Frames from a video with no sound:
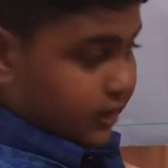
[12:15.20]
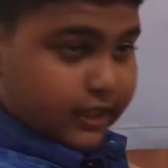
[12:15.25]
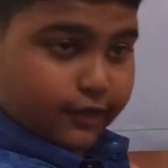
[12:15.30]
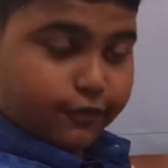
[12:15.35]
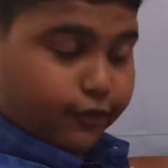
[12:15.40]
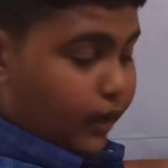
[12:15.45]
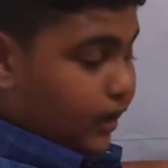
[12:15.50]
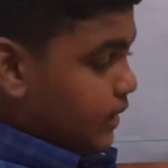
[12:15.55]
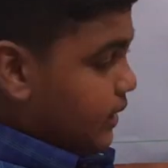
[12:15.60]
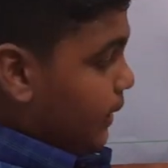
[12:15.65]
the
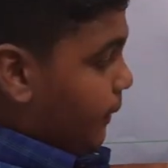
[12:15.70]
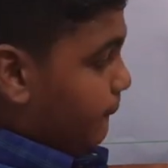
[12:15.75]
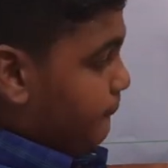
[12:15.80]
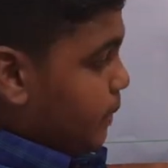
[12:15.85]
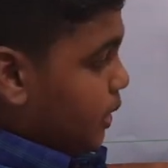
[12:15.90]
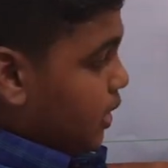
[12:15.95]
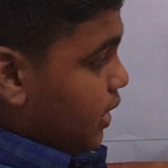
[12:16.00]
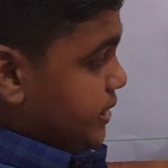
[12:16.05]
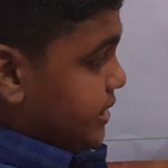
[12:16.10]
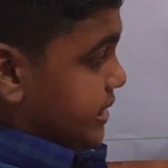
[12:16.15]
fulcrum
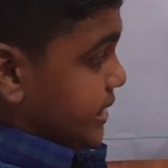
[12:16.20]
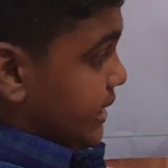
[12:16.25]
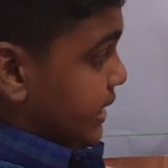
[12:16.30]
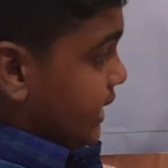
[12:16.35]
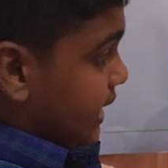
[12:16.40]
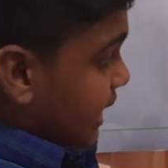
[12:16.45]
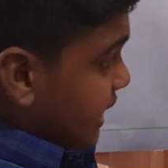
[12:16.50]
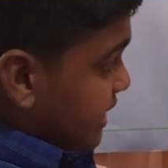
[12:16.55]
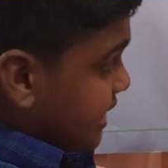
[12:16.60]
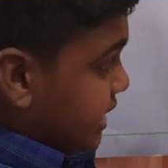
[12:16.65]
because it
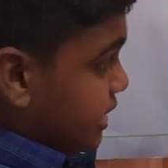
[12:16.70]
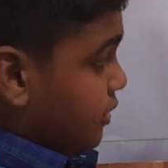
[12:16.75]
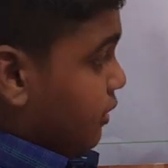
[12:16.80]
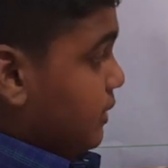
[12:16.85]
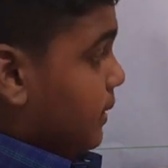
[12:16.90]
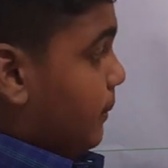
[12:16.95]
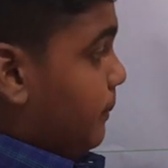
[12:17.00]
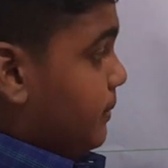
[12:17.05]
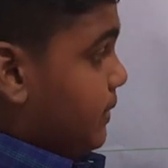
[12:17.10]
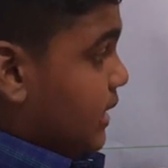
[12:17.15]
rests
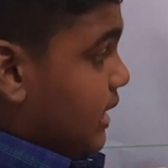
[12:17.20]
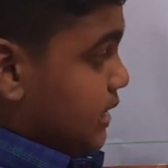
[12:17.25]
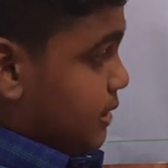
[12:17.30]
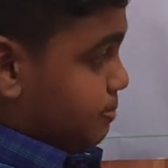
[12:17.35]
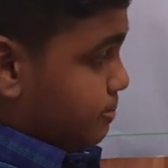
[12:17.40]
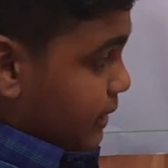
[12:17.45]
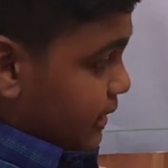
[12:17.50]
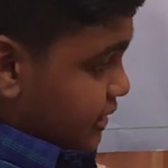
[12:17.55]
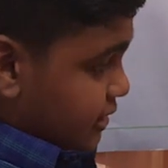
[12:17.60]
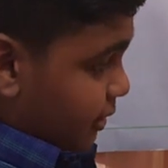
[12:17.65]
on this
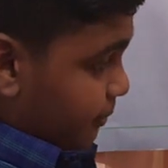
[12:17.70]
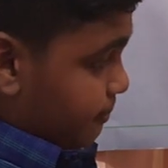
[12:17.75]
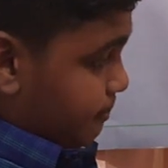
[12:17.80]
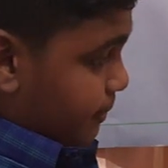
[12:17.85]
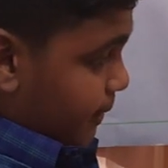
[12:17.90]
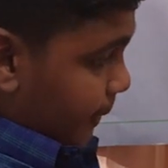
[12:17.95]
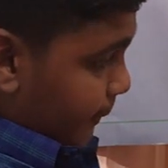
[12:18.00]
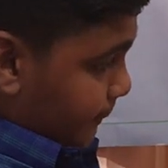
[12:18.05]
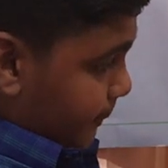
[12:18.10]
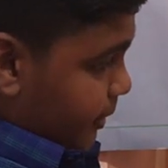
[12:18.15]
piece of
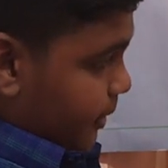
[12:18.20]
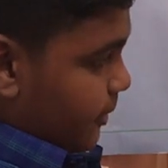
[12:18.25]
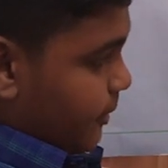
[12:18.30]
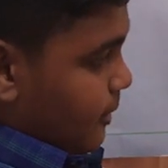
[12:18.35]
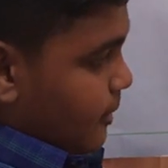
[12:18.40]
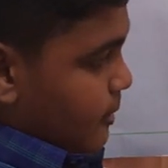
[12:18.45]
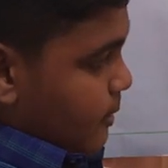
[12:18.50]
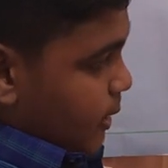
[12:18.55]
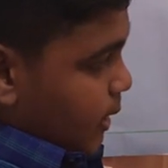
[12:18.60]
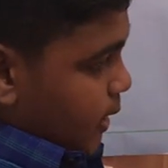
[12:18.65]
paper.
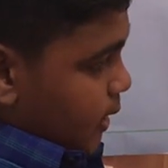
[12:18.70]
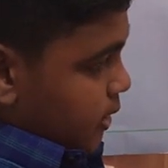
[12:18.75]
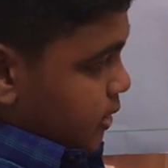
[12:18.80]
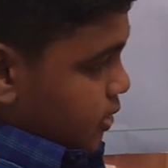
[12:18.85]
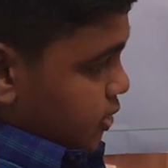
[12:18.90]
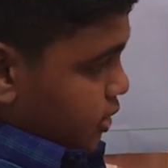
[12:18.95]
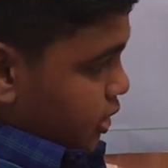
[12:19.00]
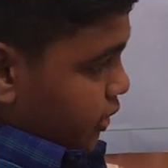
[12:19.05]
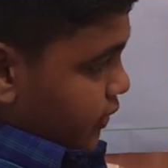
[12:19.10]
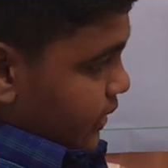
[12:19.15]
So
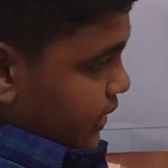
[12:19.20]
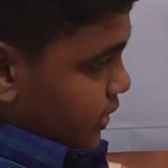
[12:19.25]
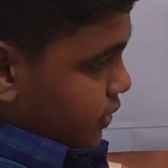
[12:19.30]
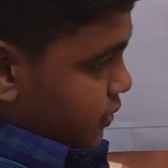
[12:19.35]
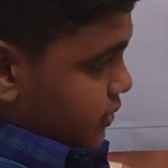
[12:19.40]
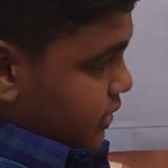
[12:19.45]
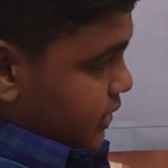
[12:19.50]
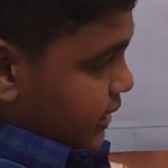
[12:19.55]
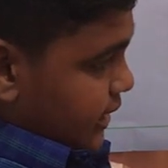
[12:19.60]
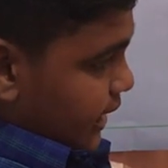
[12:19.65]
now I am going
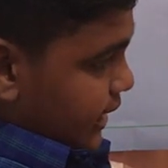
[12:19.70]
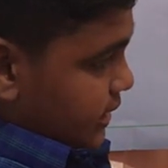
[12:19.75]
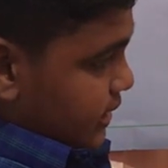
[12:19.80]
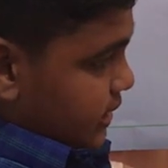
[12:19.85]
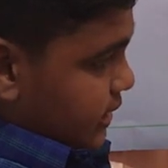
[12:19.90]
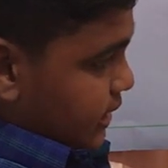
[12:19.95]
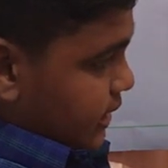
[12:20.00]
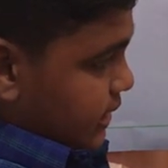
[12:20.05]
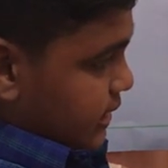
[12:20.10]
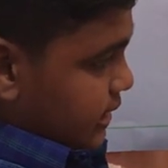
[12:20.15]
to cut
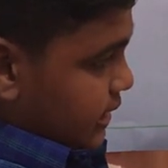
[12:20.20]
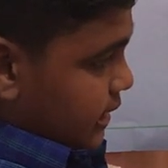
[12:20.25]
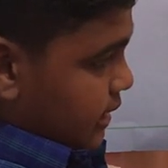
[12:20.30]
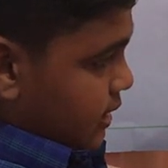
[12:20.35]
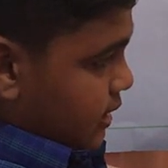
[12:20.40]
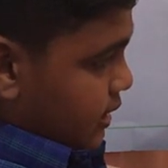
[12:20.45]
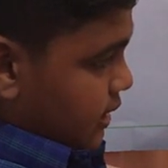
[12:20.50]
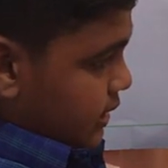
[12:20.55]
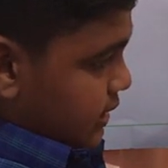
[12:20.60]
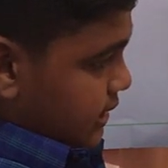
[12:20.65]
this.
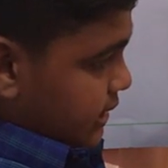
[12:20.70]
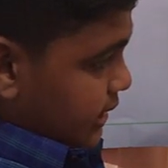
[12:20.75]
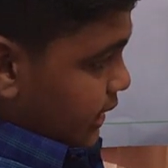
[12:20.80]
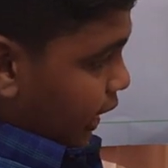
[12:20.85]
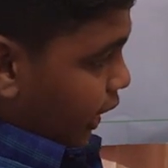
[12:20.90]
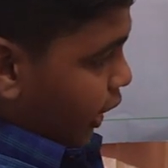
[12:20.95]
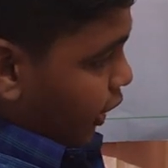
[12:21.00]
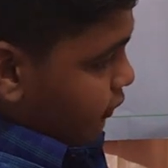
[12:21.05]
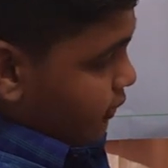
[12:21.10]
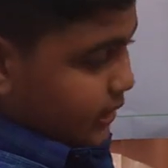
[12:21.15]
See
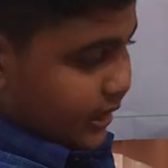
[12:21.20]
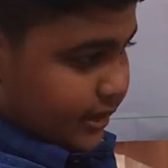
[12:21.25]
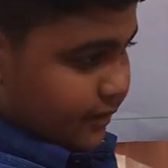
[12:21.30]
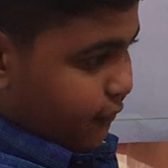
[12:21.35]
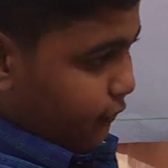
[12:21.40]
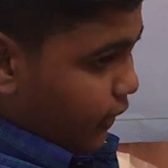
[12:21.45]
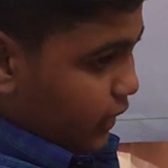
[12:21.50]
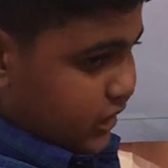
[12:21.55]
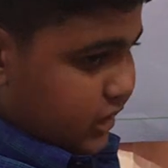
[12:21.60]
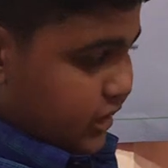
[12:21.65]
how it is
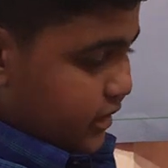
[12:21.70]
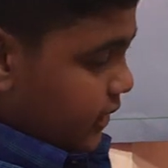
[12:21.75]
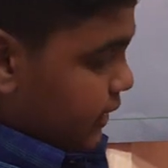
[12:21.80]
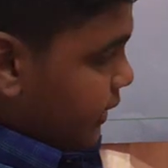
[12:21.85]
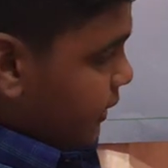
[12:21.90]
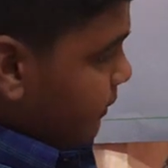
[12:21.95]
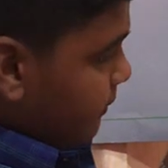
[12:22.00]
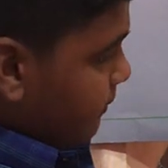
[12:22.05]
functioning.